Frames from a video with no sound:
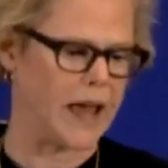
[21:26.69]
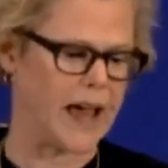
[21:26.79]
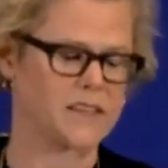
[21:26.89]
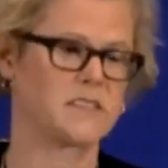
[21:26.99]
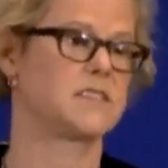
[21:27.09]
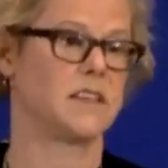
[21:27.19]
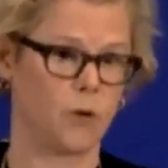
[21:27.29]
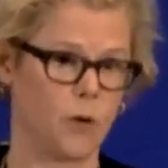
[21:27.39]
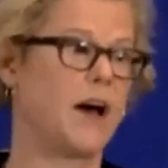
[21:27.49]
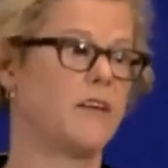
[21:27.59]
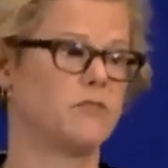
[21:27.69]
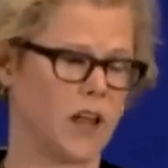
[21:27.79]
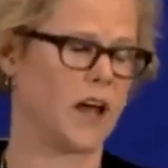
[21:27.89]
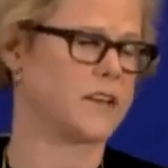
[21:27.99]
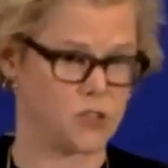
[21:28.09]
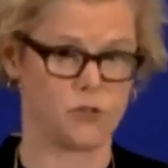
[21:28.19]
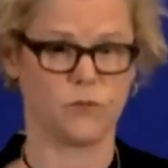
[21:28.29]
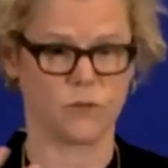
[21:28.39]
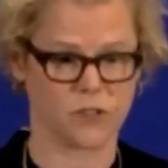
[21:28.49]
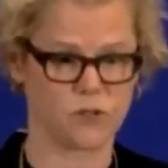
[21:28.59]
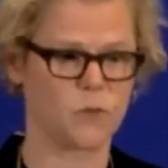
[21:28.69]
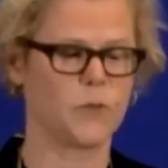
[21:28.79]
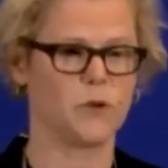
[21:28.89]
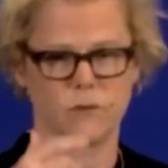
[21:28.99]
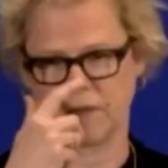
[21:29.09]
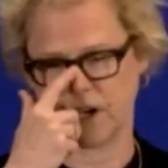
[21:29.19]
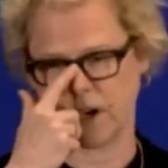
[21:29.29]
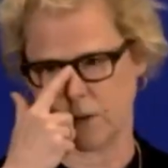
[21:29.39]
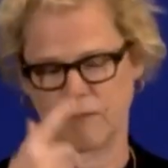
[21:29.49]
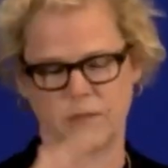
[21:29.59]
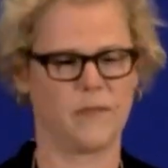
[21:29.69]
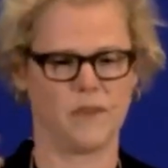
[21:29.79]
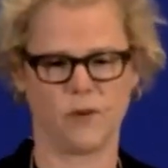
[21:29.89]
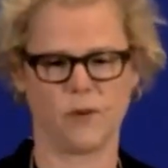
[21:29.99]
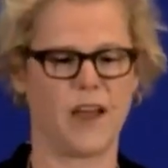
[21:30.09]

pasts and who have a lot to contribute, um,